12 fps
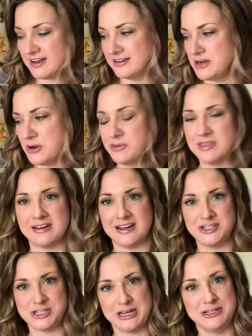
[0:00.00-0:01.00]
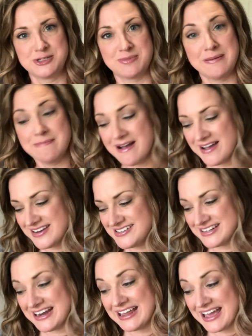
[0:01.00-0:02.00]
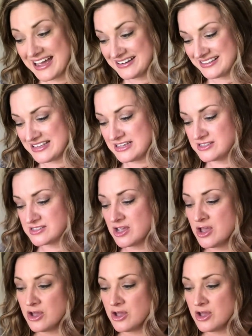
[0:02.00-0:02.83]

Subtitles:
I know that I change my mind and I add things,